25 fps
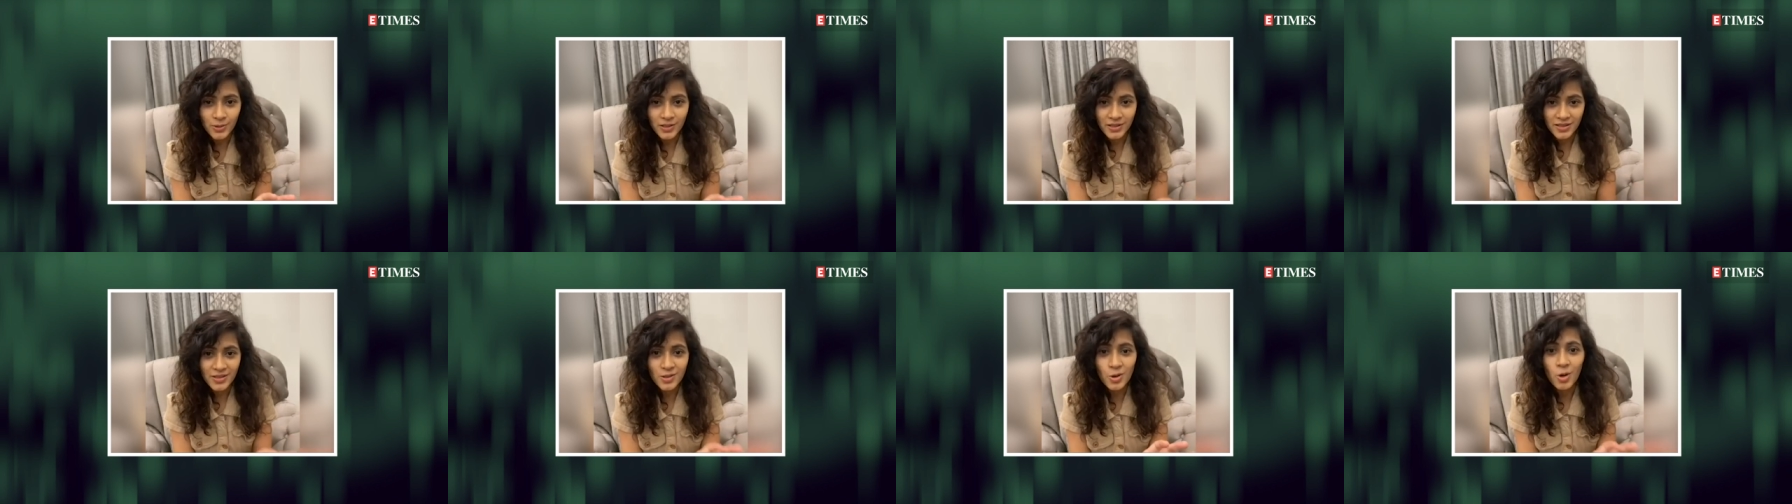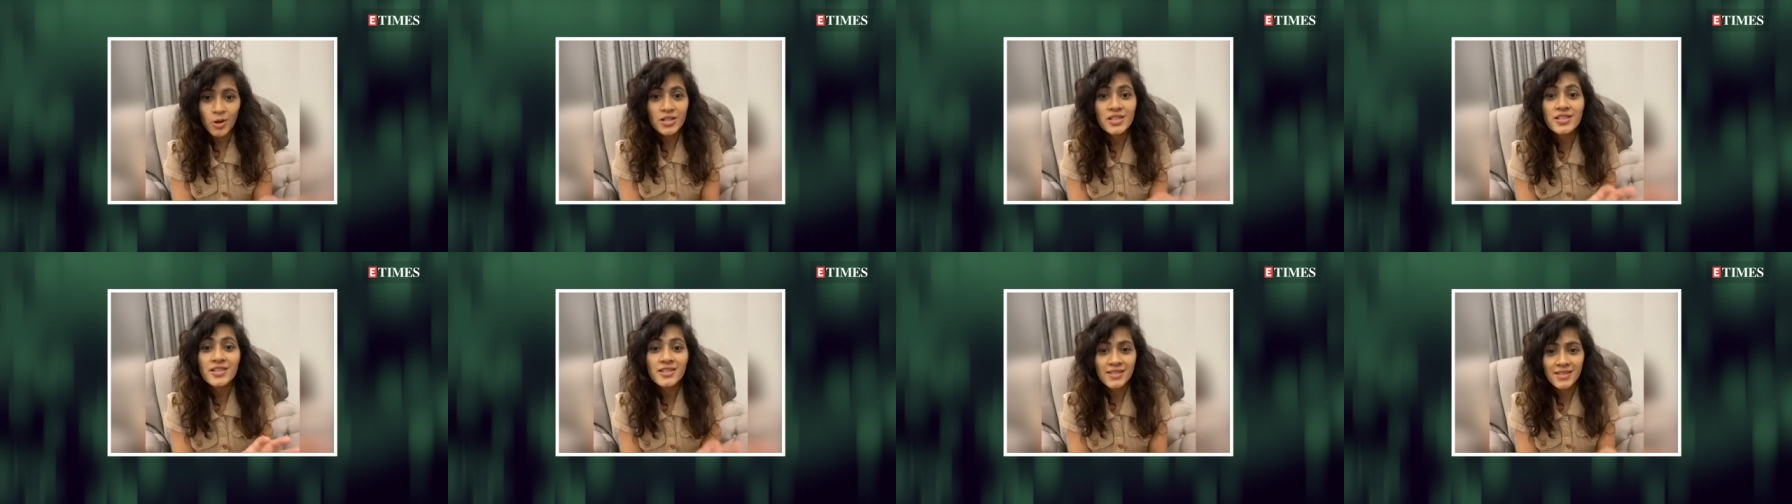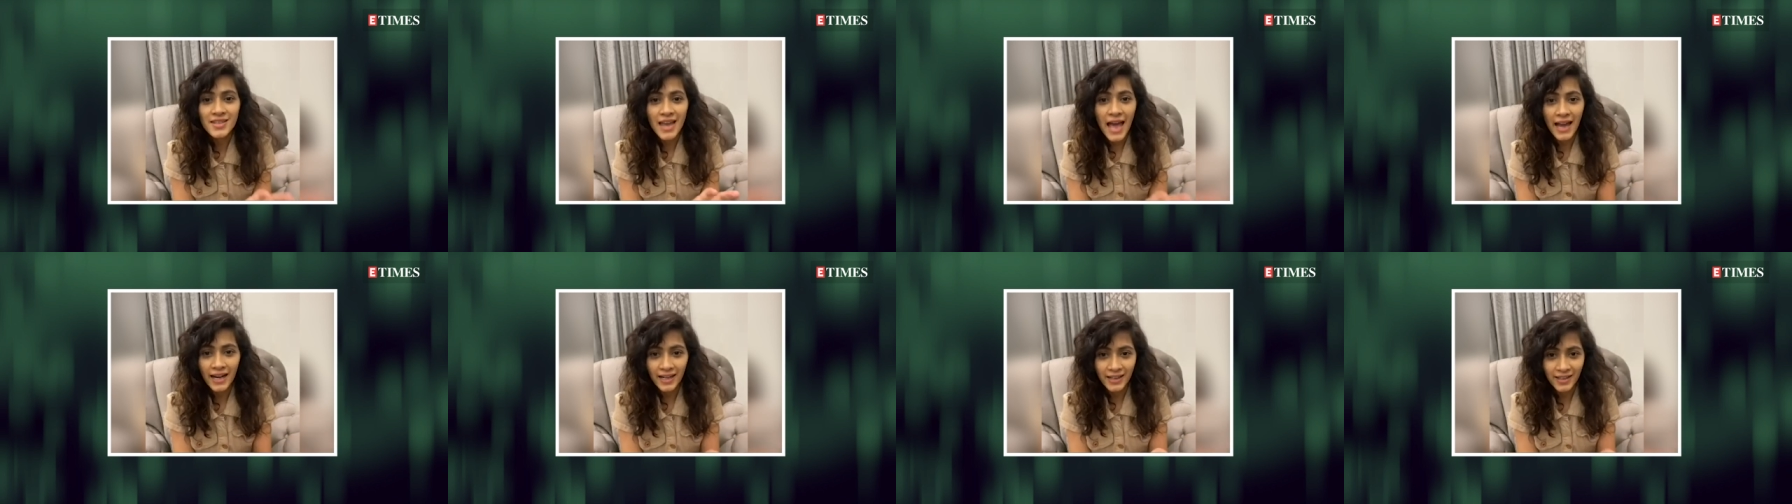It's not
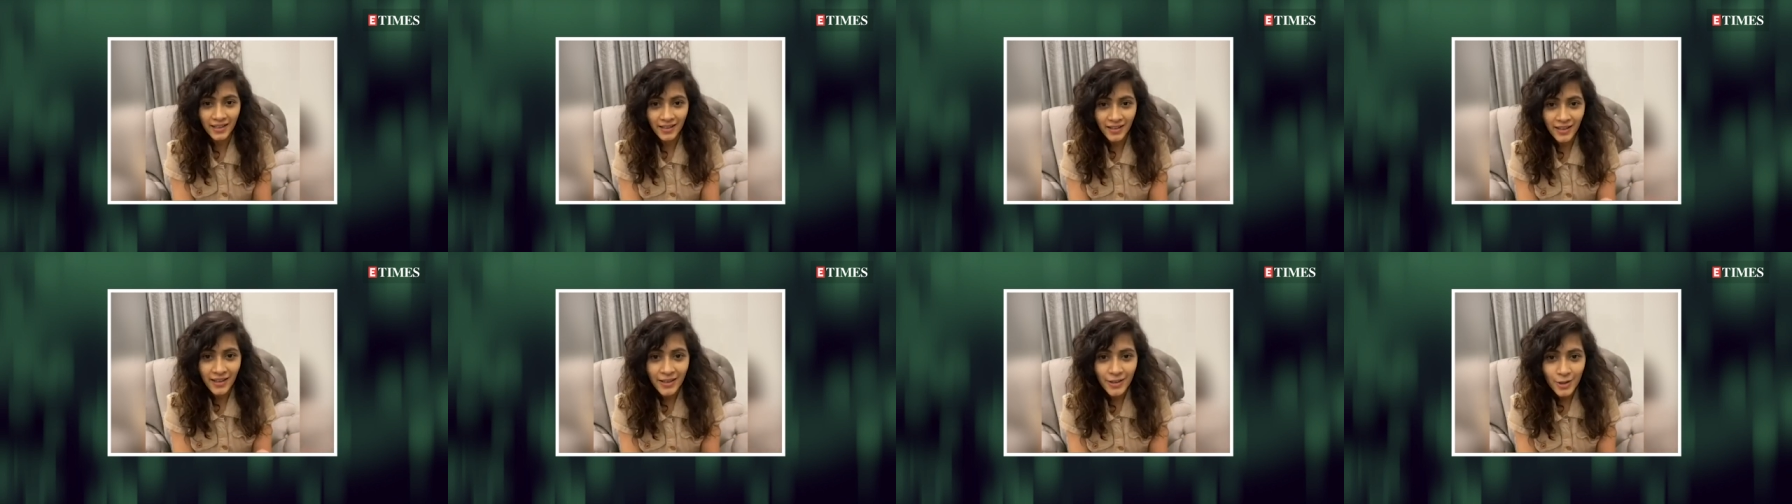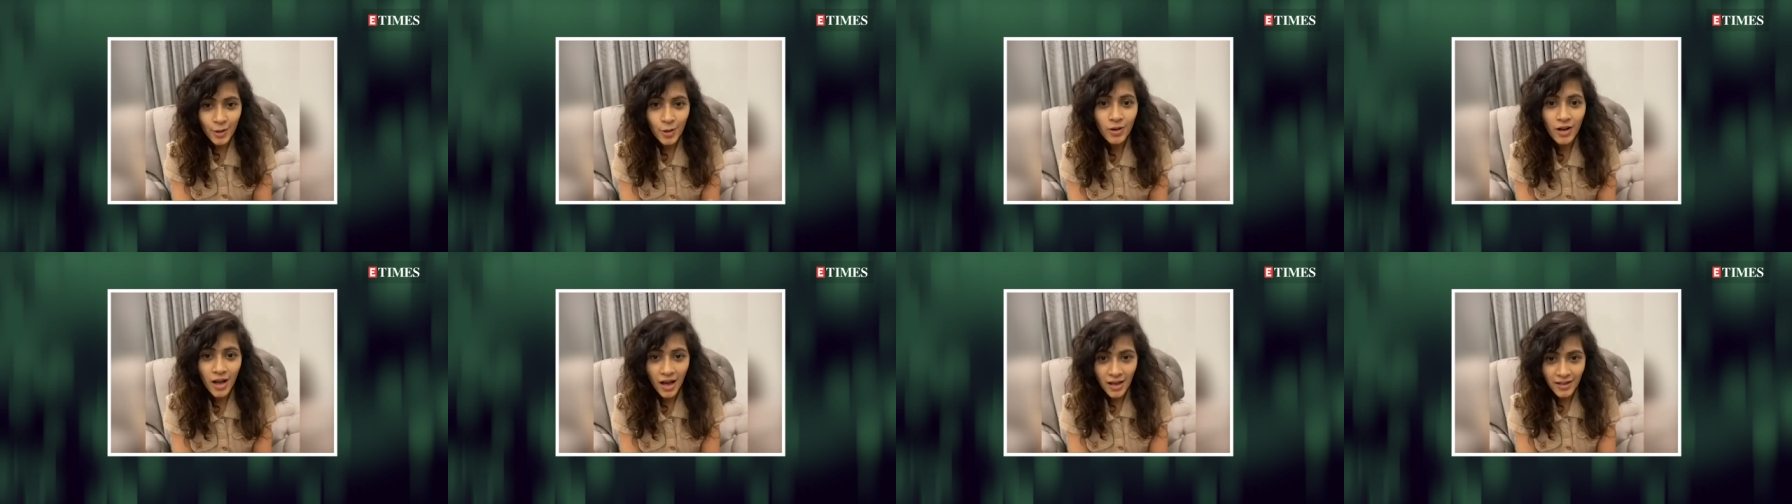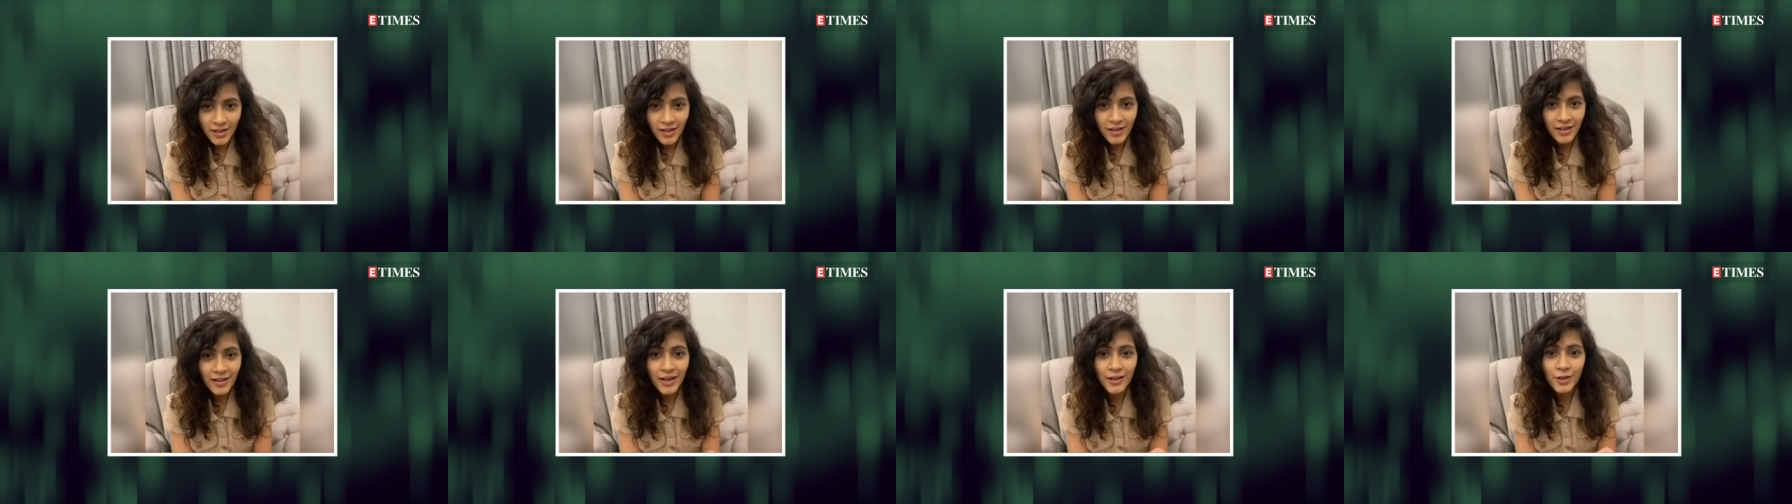just acting and your
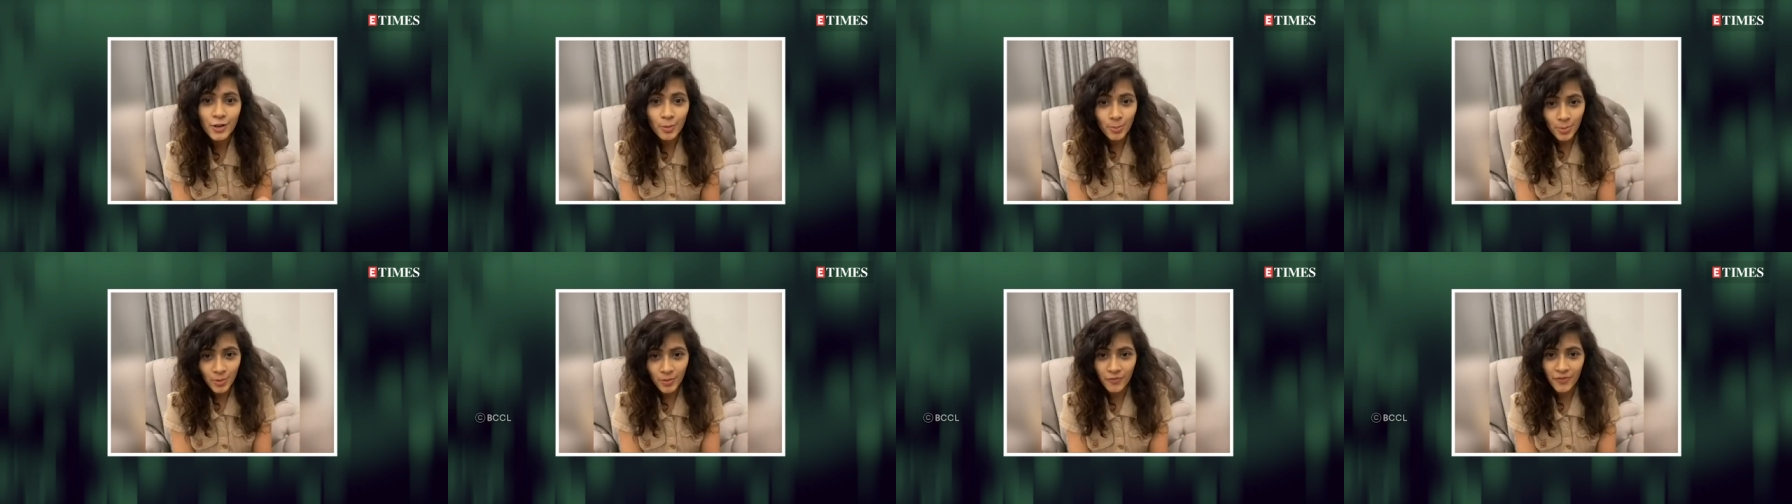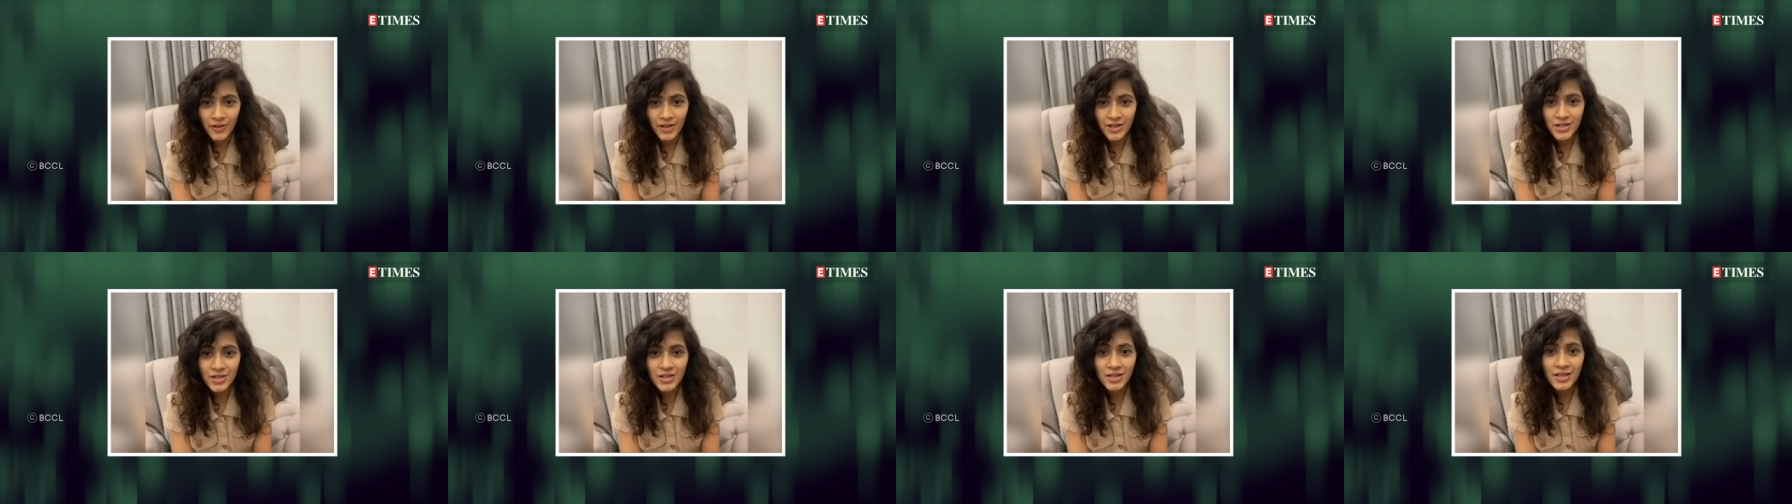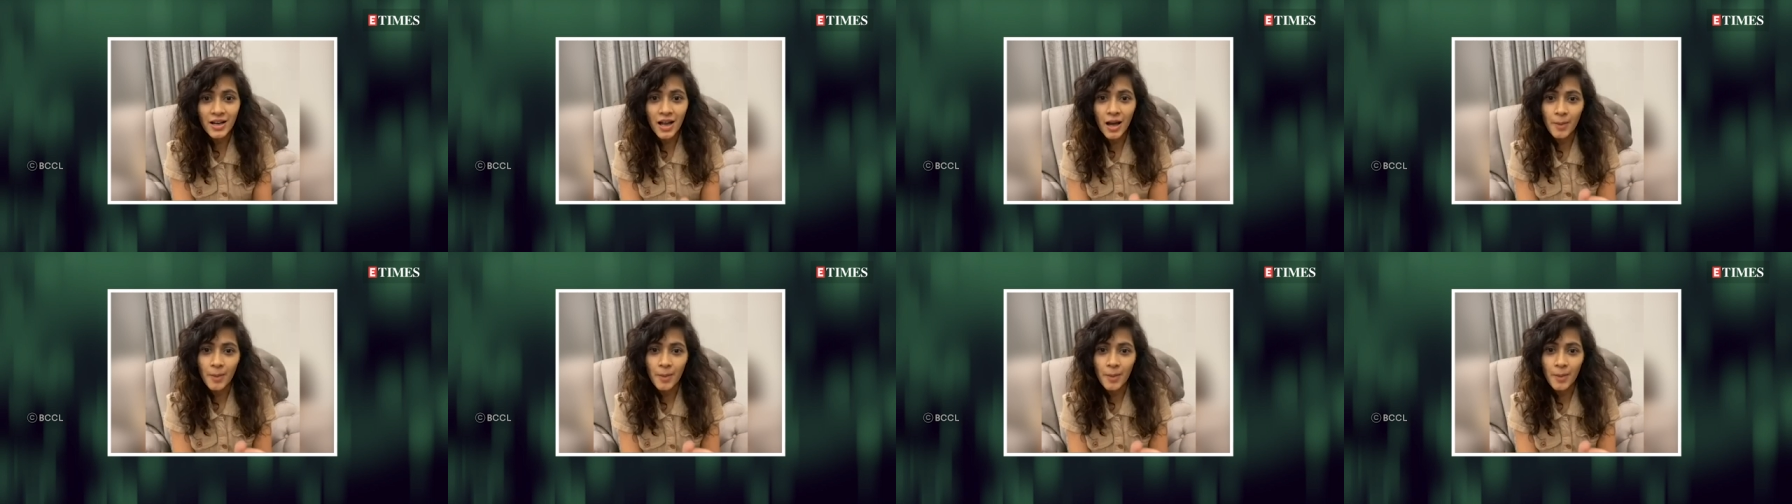career and your profession.